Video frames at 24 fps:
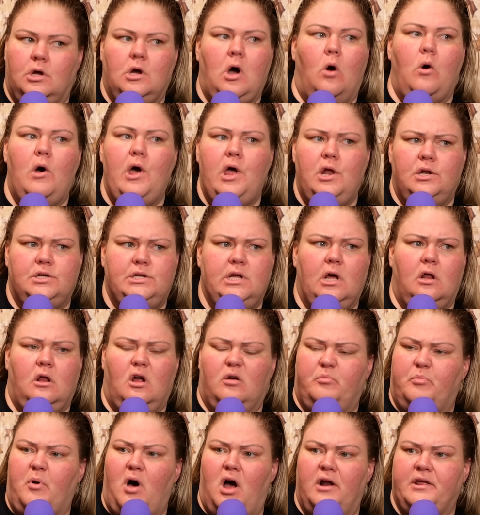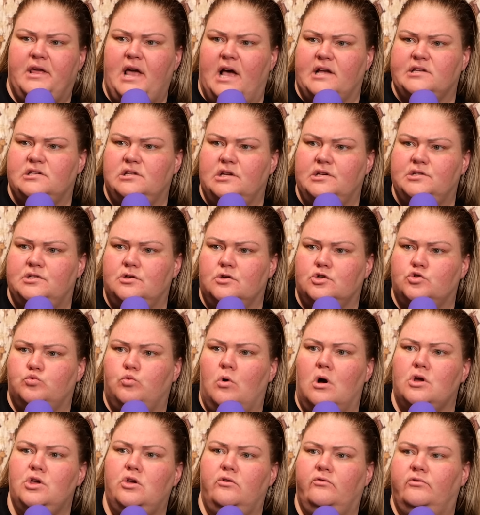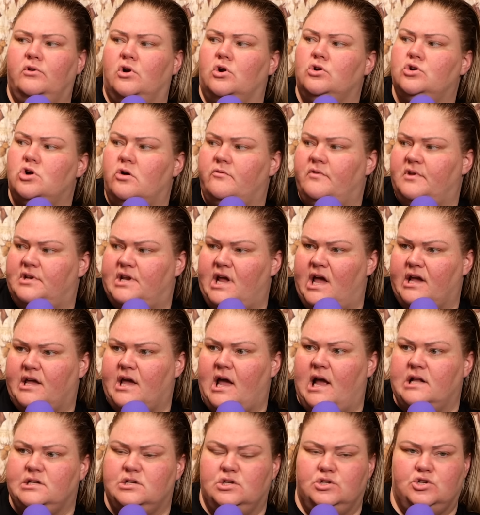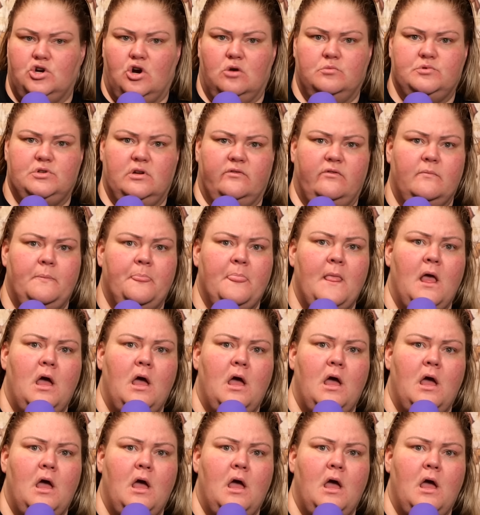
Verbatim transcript: go ahead and tell our podcast listeners what you've learned over the decades in terms of